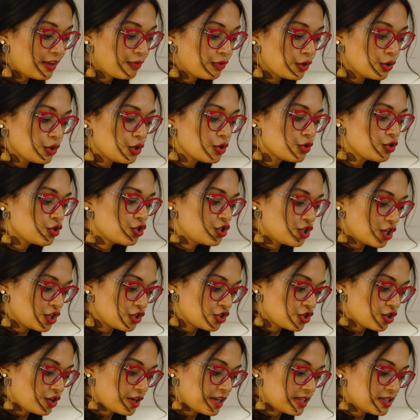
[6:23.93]
if you use
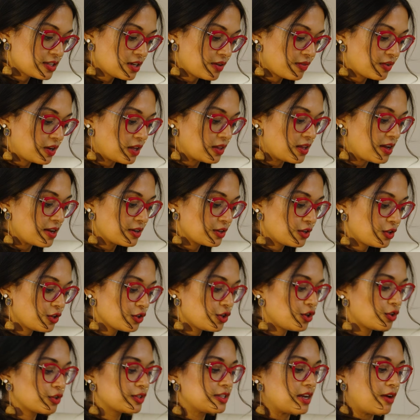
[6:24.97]
ginger instead of
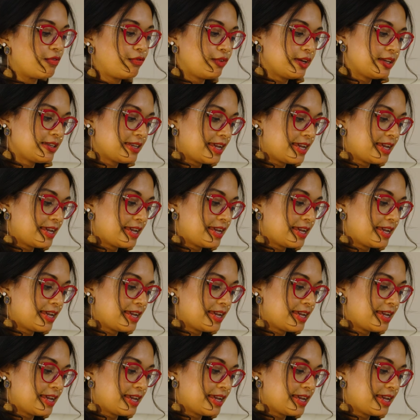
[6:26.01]
galangal, you'll definitely